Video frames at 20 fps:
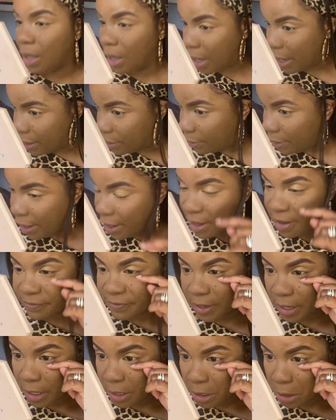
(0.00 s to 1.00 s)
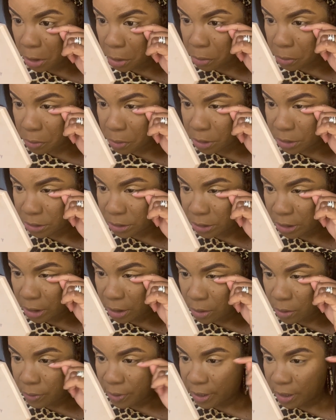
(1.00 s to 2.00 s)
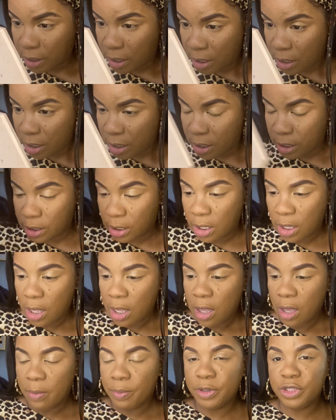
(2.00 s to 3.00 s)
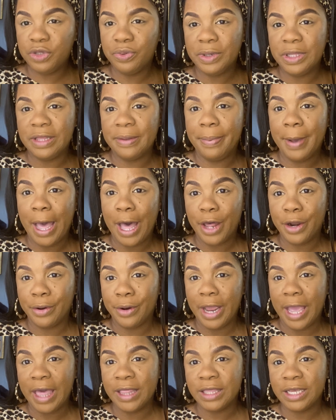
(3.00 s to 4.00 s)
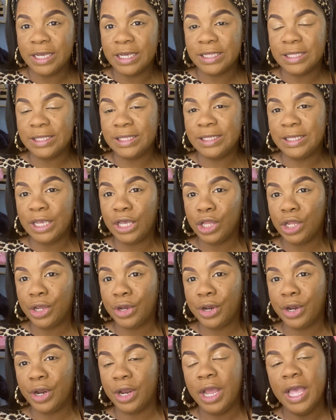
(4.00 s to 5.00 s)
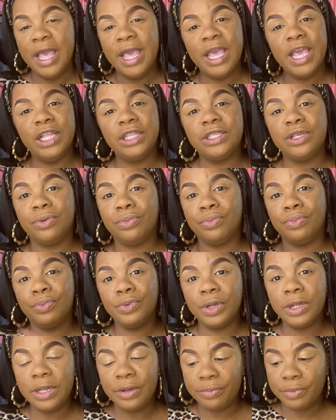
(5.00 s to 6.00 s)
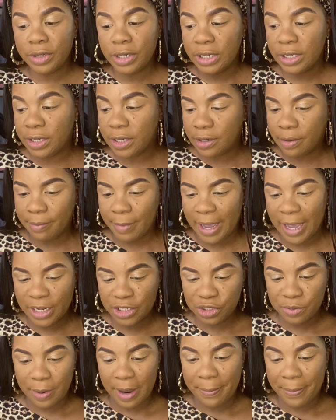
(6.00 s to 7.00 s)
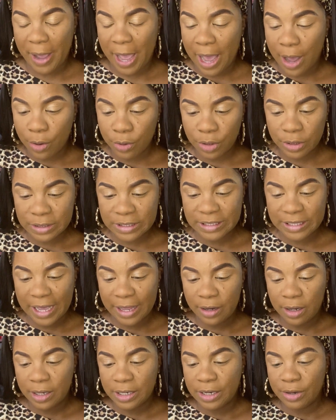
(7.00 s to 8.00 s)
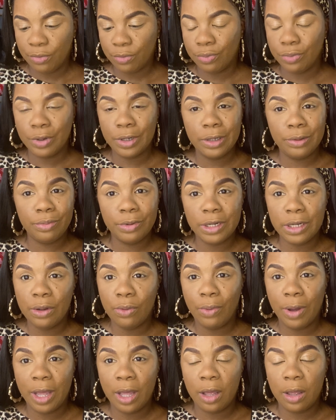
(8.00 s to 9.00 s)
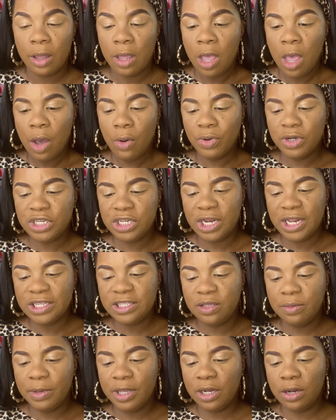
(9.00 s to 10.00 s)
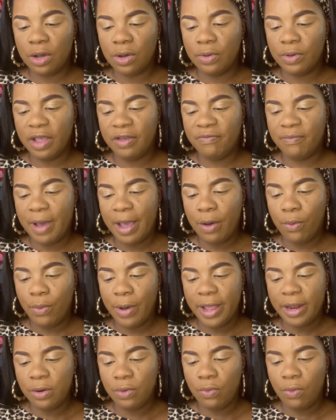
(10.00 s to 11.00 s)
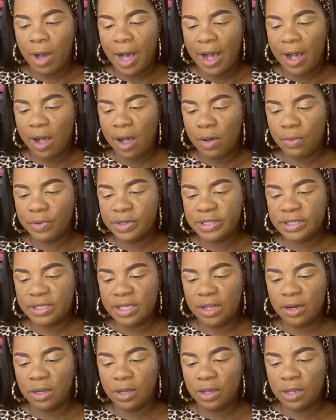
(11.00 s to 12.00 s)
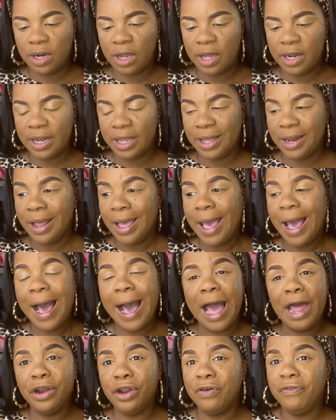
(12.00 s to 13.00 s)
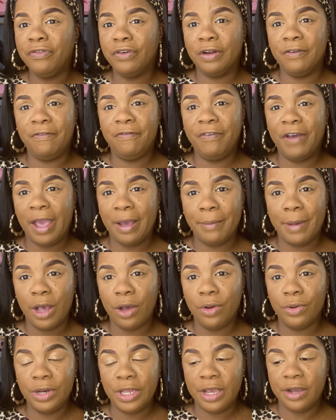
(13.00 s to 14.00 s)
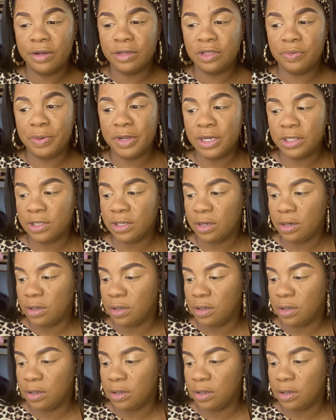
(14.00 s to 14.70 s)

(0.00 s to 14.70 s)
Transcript: I don't have any creasing going on between the powder and the concealer. It's a really, really good match. My powder sat on it really, really well, which lets me know if my Wet n Wild would sit good on it, I know for a fact my Coty Airspun is